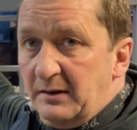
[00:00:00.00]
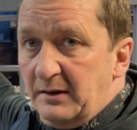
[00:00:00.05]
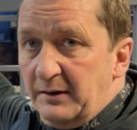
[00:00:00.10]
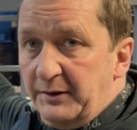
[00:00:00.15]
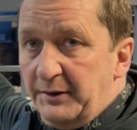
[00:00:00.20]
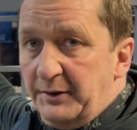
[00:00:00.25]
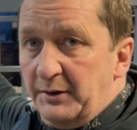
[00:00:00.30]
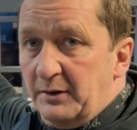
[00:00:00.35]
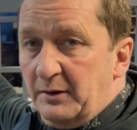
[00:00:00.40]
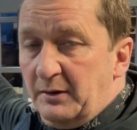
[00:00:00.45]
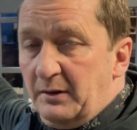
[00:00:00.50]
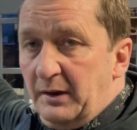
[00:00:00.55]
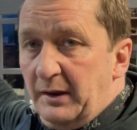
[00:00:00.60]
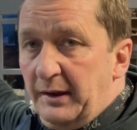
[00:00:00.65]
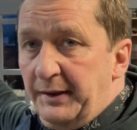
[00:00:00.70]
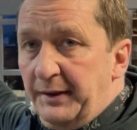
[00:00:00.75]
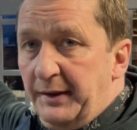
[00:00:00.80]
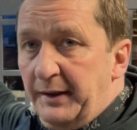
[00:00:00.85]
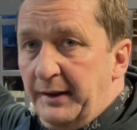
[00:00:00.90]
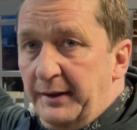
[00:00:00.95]
you know,
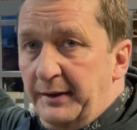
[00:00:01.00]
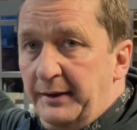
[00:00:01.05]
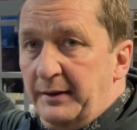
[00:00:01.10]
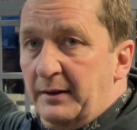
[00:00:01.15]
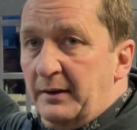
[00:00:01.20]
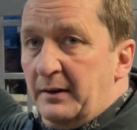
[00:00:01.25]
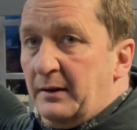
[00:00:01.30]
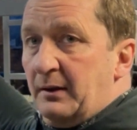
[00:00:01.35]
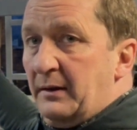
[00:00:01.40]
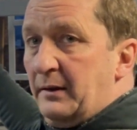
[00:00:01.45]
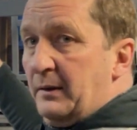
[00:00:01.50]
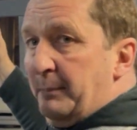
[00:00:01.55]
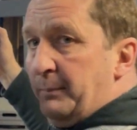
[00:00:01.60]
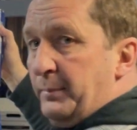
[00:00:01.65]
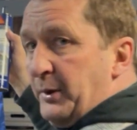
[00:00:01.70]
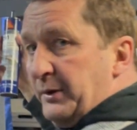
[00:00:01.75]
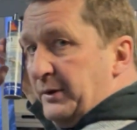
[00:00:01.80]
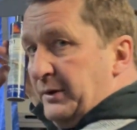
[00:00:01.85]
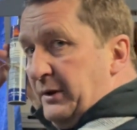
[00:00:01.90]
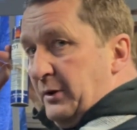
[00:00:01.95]
and then
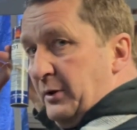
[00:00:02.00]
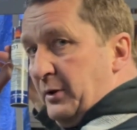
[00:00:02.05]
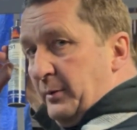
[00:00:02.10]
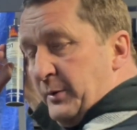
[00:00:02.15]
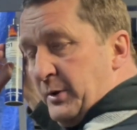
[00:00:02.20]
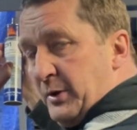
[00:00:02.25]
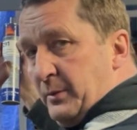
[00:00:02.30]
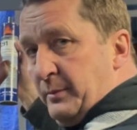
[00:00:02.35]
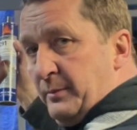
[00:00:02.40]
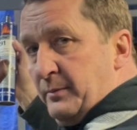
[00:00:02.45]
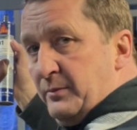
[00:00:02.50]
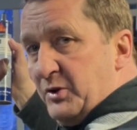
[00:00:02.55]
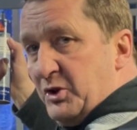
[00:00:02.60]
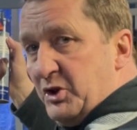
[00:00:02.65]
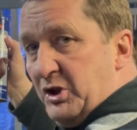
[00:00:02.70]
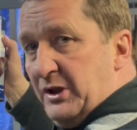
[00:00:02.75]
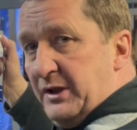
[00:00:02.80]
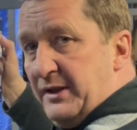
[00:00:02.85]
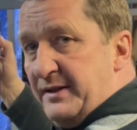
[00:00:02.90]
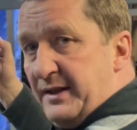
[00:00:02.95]
put the aluminum
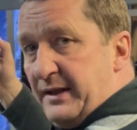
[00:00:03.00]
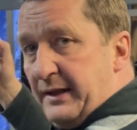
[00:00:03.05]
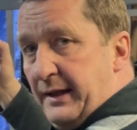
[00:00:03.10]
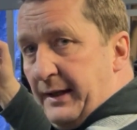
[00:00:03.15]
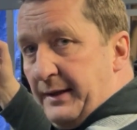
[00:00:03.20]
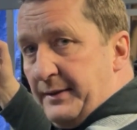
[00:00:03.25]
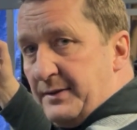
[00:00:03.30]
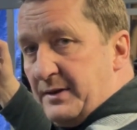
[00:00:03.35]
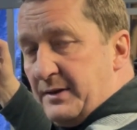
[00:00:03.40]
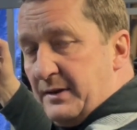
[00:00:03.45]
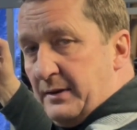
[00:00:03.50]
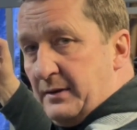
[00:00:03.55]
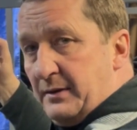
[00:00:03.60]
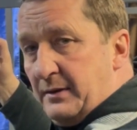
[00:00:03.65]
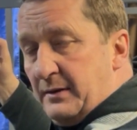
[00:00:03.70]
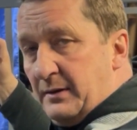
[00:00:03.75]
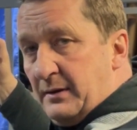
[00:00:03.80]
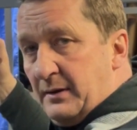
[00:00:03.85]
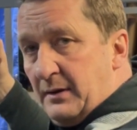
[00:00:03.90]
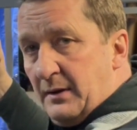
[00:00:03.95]
sheets against it.
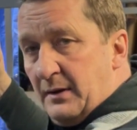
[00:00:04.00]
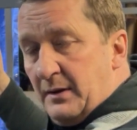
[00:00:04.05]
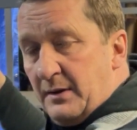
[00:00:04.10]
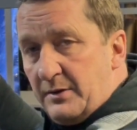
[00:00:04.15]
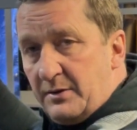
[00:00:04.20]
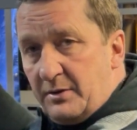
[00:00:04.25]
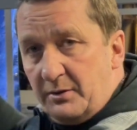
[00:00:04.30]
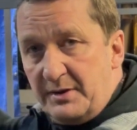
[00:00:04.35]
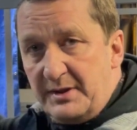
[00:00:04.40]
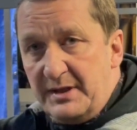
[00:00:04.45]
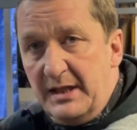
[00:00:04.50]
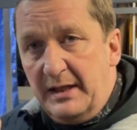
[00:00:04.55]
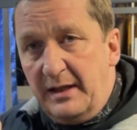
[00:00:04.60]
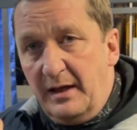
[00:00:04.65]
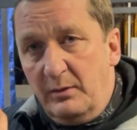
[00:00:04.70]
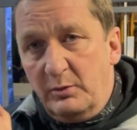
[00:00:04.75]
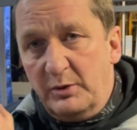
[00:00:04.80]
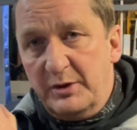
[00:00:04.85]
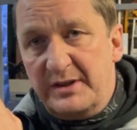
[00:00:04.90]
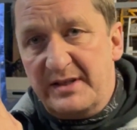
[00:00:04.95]
So
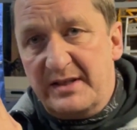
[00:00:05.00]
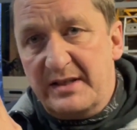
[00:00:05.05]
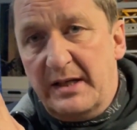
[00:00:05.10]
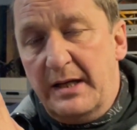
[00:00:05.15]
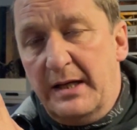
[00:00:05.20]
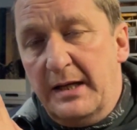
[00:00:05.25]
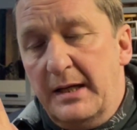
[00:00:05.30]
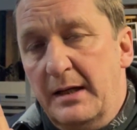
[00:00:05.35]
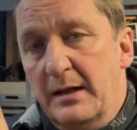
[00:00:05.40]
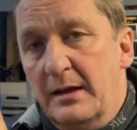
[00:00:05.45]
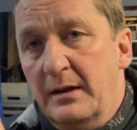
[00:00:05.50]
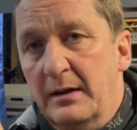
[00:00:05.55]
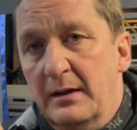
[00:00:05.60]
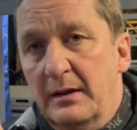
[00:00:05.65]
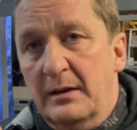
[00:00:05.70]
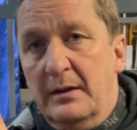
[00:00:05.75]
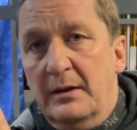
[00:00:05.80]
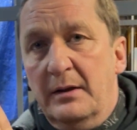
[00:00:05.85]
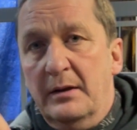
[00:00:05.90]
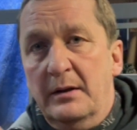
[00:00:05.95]
Zika would say,
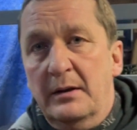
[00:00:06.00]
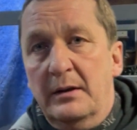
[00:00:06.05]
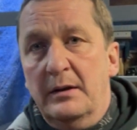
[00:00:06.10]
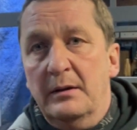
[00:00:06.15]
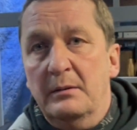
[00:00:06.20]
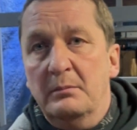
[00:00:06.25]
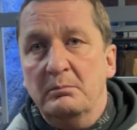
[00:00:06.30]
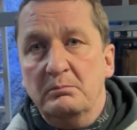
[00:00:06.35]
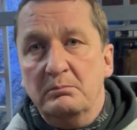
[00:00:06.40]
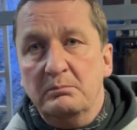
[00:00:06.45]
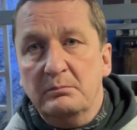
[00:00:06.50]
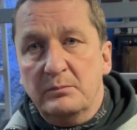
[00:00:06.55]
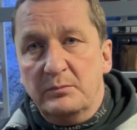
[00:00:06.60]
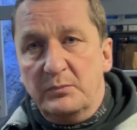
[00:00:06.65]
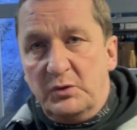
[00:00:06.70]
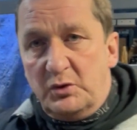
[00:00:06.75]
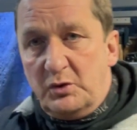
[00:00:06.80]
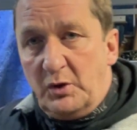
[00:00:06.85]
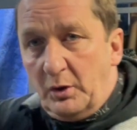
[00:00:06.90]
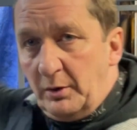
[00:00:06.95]

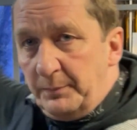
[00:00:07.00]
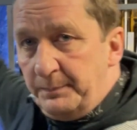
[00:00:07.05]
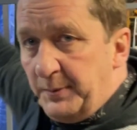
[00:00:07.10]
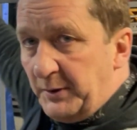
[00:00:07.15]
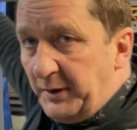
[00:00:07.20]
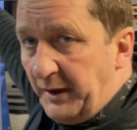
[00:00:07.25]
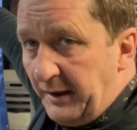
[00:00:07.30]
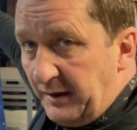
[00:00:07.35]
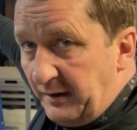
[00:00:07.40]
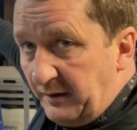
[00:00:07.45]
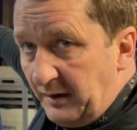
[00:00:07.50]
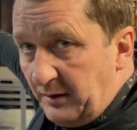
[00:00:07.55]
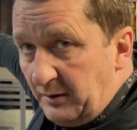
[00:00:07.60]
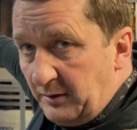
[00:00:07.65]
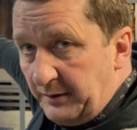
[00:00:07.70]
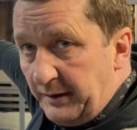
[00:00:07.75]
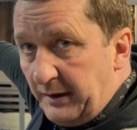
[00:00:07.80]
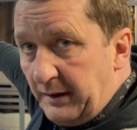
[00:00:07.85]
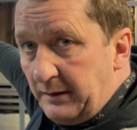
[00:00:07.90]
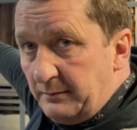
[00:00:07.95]
don't put anything
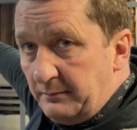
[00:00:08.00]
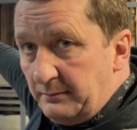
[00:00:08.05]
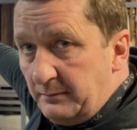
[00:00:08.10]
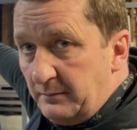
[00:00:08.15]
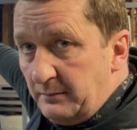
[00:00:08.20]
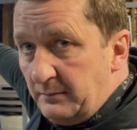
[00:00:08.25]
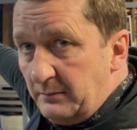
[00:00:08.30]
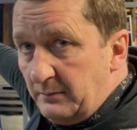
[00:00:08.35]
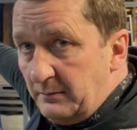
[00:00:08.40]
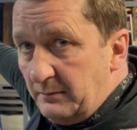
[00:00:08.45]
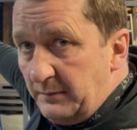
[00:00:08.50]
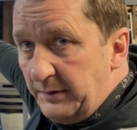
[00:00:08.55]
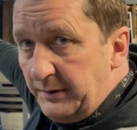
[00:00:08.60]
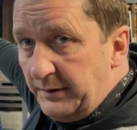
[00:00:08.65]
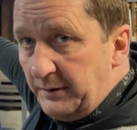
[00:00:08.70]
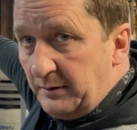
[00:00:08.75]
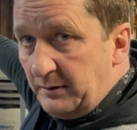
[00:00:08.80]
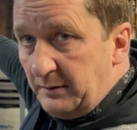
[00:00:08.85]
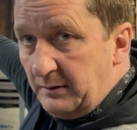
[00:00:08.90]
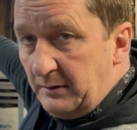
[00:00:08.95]
on there, you
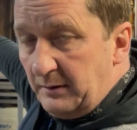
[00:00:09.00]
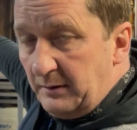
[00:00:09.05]
know,